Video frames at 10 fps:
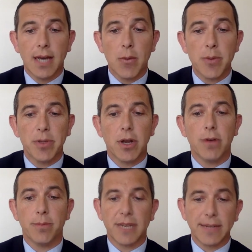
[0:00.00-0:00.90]
And we
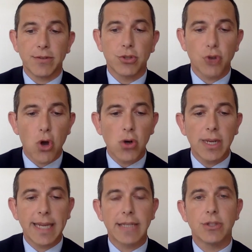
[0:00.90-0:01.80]
believe strongly in